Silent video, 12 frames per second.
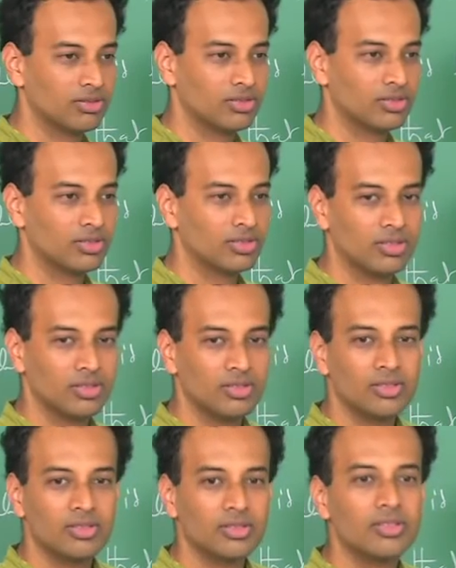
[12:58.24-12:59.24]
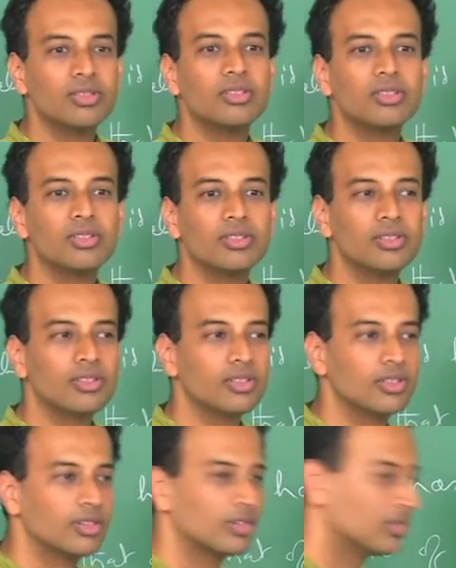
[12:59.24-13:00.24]

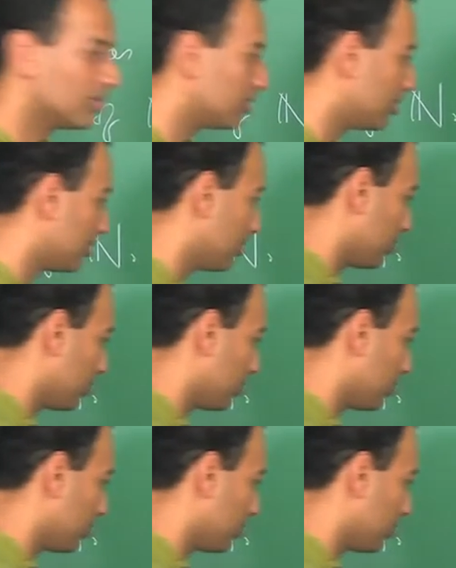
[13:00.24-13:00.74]
(no one is talking)